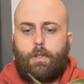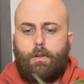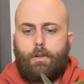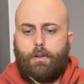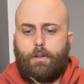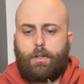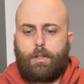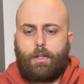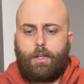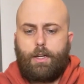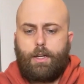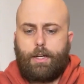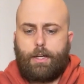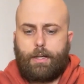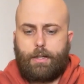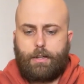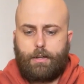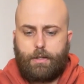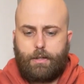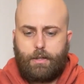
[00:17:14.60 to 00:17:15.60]
Okay.
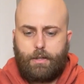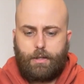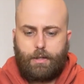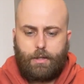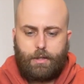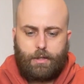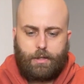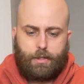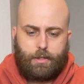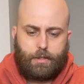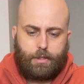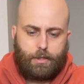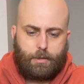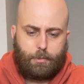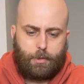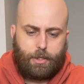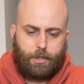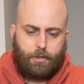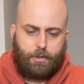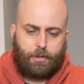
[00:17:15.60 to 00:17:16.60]
There
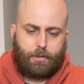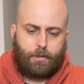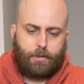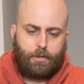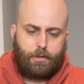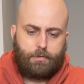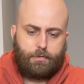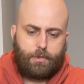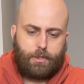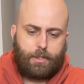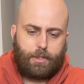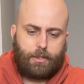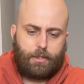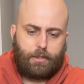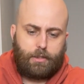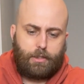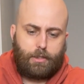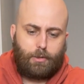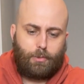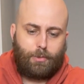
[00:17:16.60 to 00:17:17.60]
we go. Hopefully the
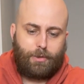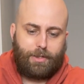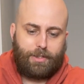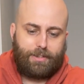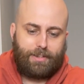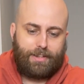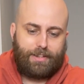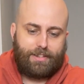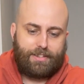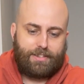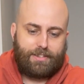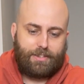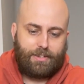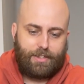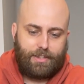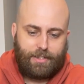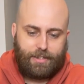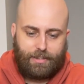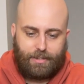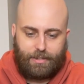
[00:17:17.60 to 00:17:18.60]
little one down the
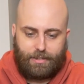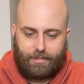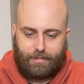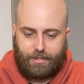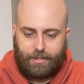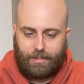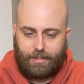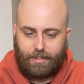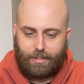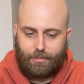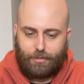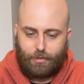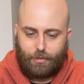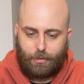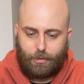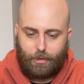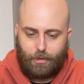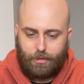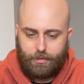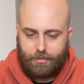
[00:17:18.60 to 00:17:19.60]
side here isn't going to get
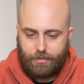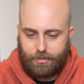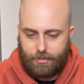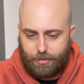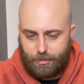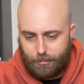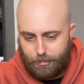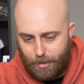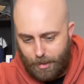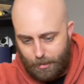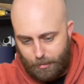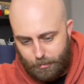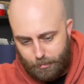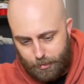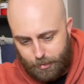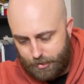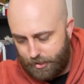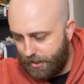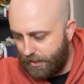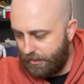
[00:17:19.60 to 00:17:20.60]
too lost. It should be able to
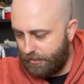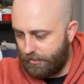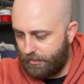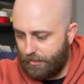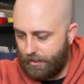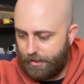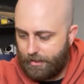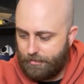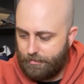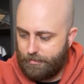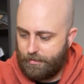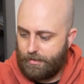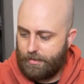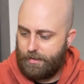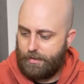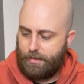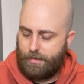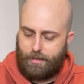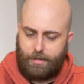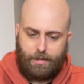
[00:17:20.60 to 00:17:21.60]
push out its leaf
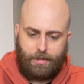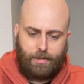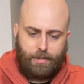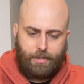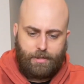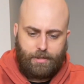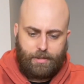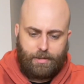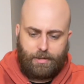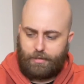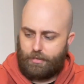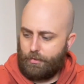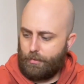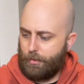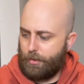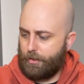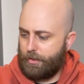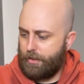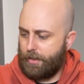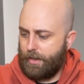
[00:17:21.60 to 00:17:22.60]
and do
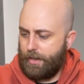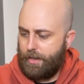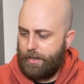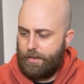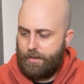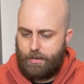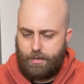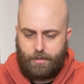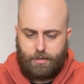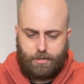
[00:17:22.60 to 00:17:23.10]
okay.